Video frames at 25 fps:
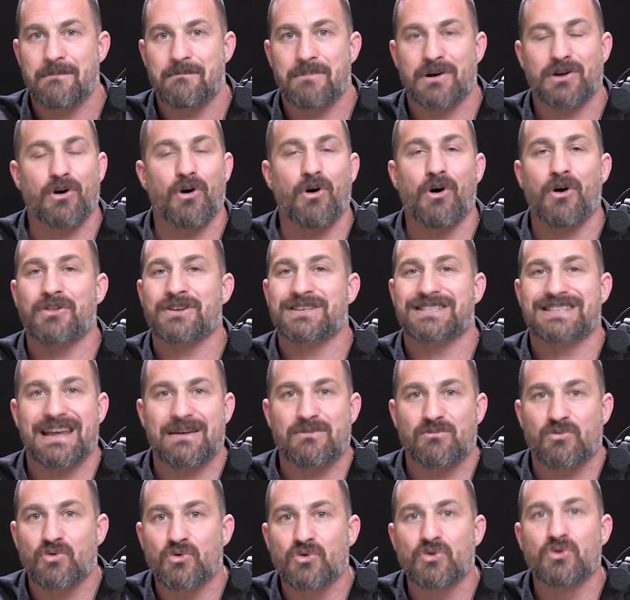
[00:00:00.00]
But all the
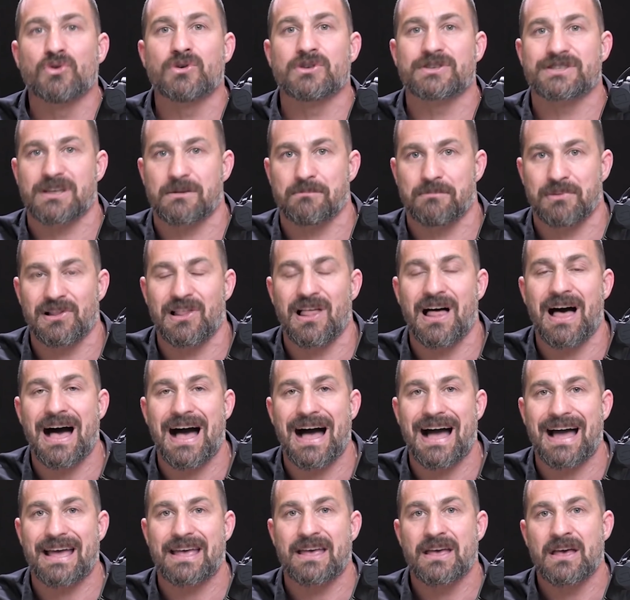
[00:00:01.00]
same rules
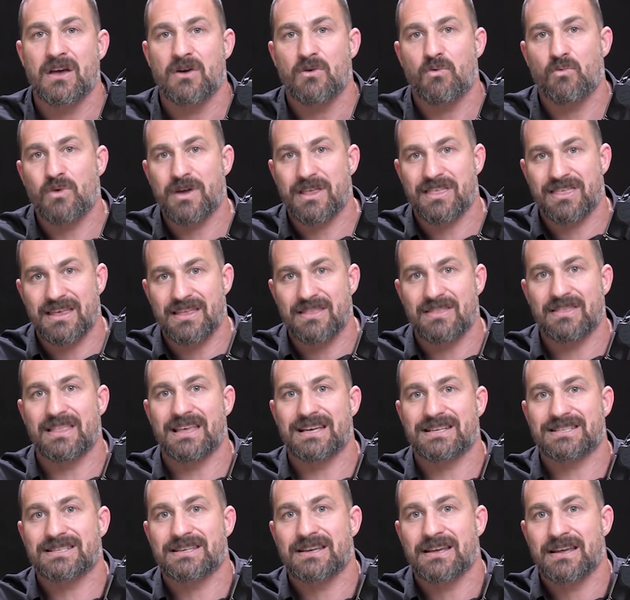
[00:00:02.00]
apply within
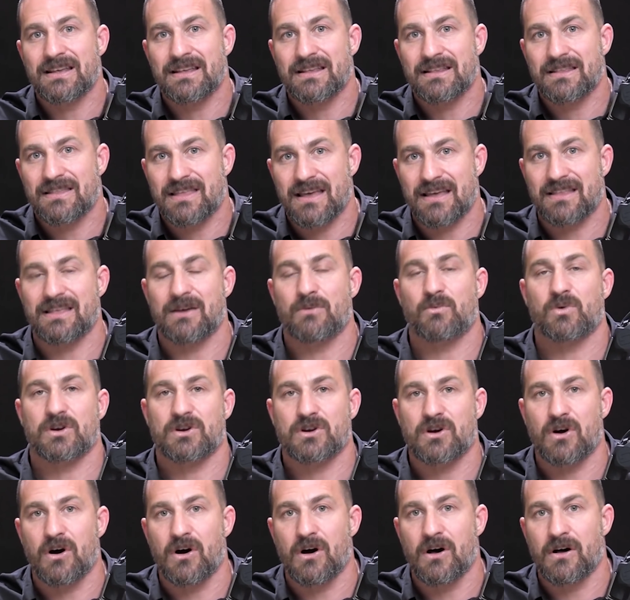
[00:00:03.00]
this thing that we're
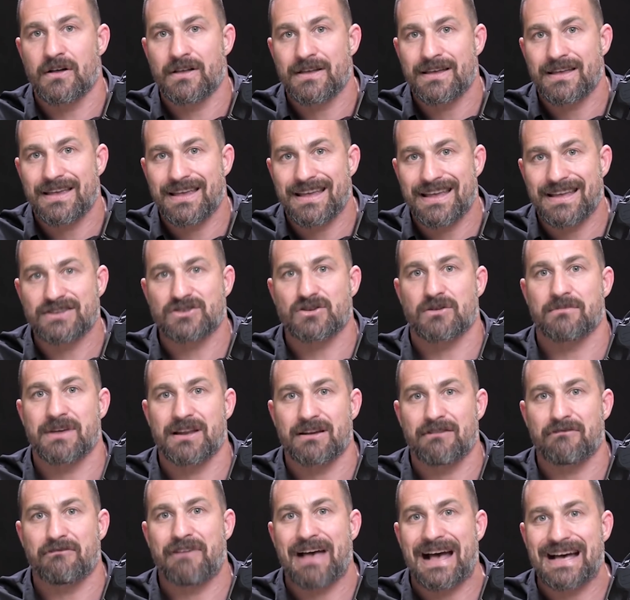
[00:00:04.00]
called
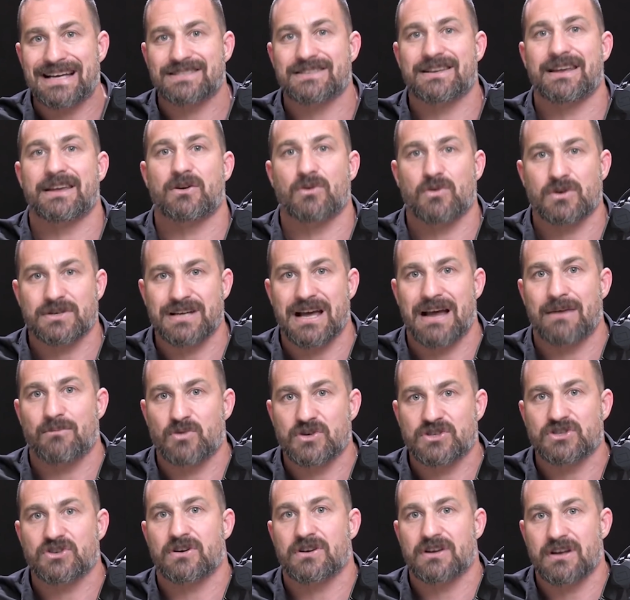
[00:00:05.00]
intermittent fasting or time
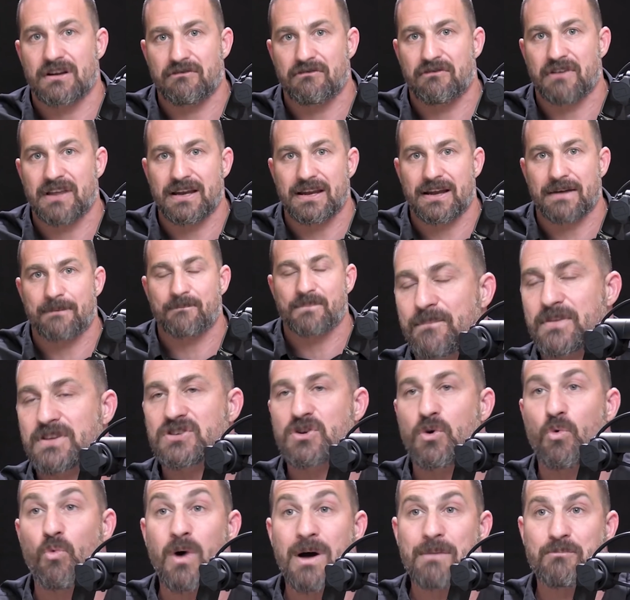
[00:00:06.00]
restricted feeding.
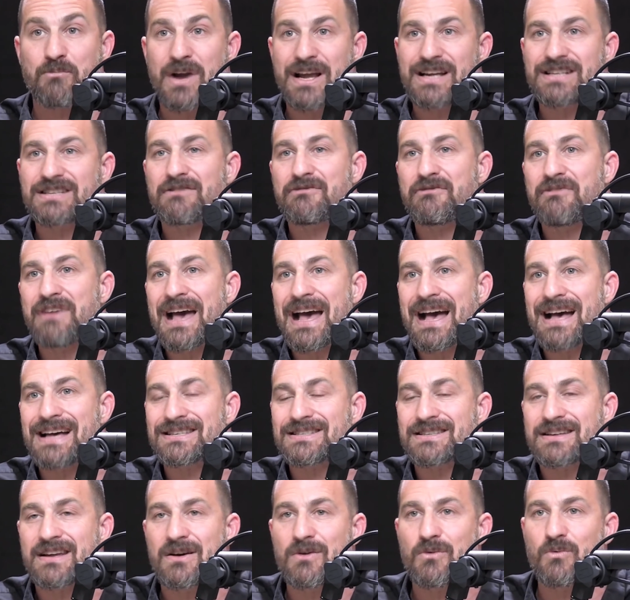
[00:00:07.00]
So, what breaks a
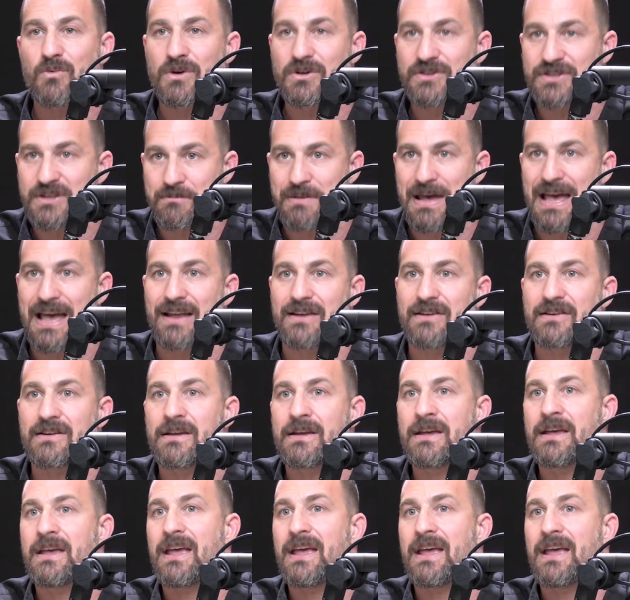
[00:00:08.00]
fast will depend.